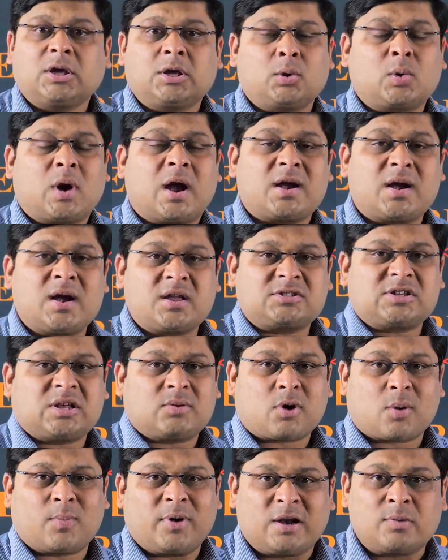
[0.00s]
United Nations
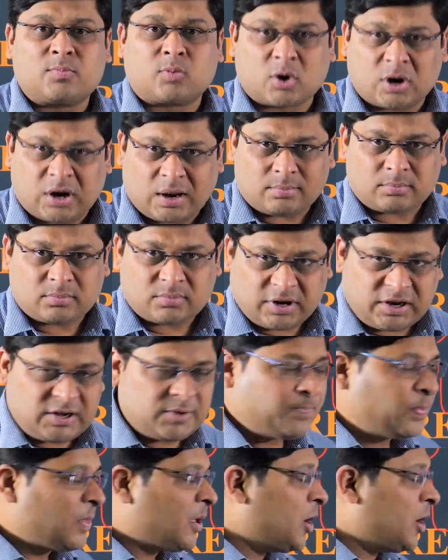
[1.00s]
Environmental Program, right?